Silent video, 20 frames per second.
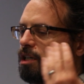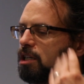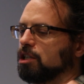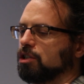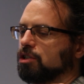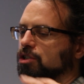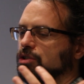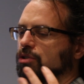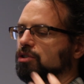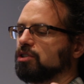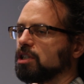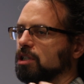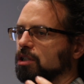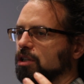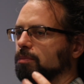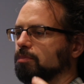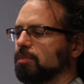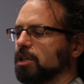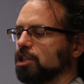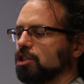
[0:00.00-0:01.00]
in choosing
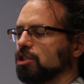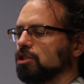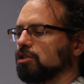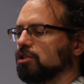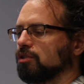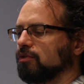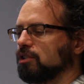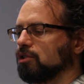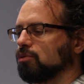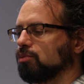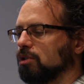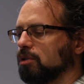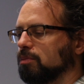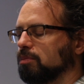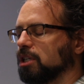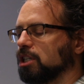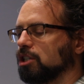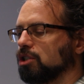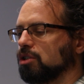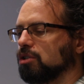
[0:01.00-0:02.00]
the pictures. These were
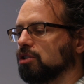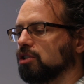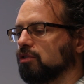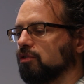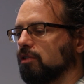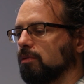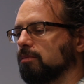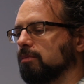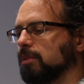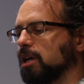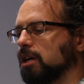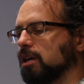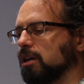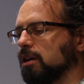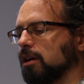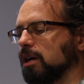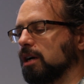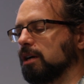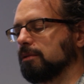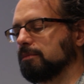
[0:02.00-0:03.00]
pictures from
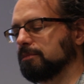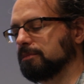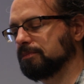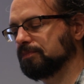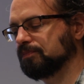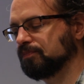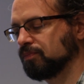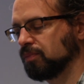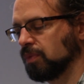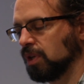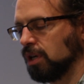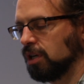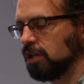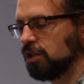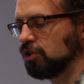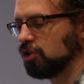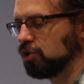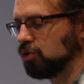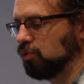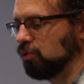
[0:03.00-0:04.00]

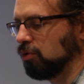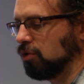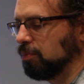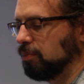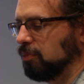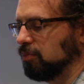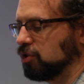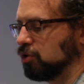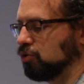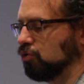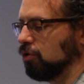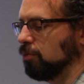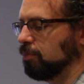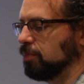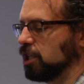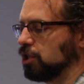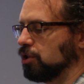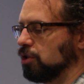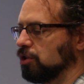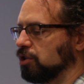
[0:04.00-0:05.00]
school
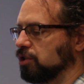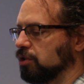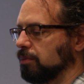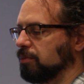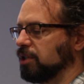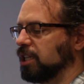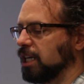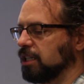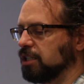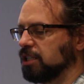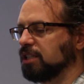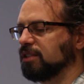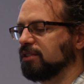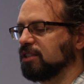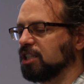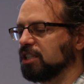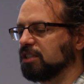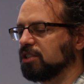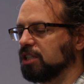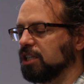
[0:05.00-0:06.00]
pictures from the
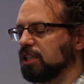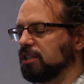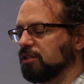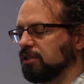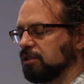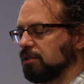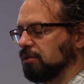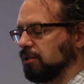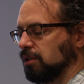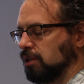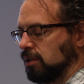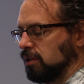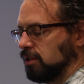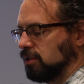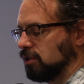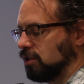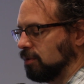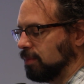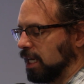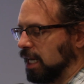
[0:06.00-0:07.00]
1960s.
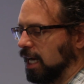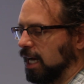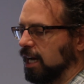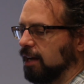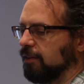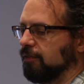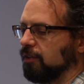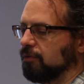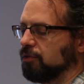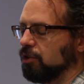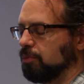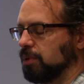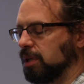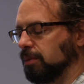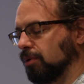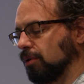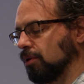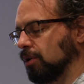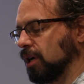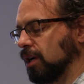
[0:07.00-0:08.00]
So about half of the
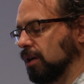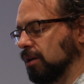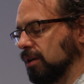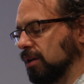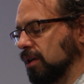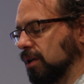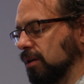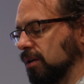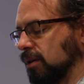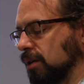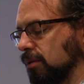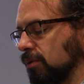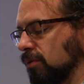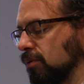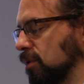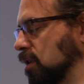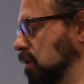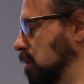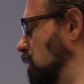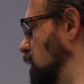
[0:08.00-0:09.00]
people
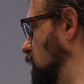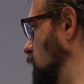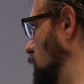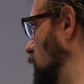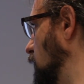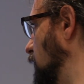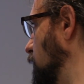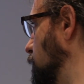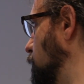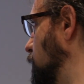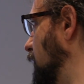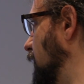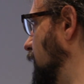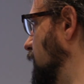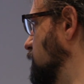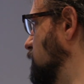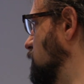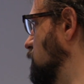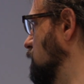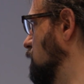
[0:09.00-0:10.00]
had
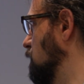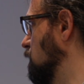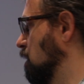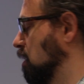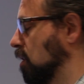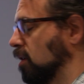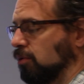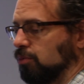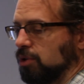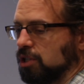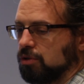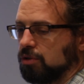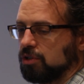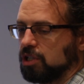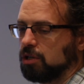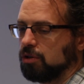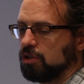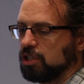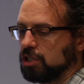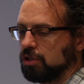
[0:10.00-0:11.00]
passed. We took
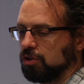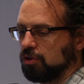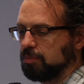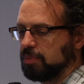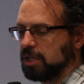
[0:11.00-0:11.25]
the original